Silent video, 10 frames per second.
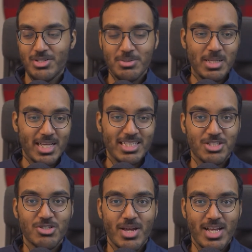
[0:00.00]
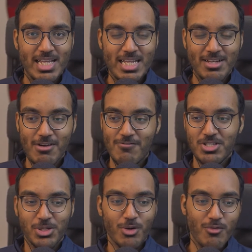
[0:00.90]
illustrated in
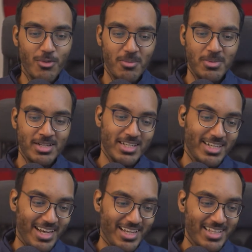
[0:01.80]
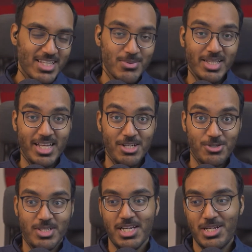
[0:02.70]
physical form. That's really
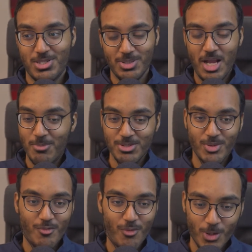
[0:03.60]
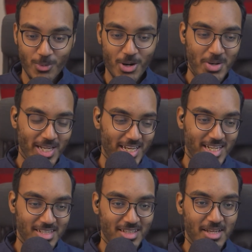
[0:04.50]
interesting. It's only episode 4. We're already getting
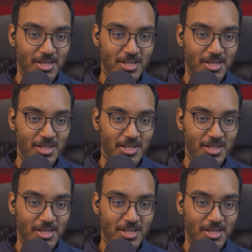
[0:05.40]
into like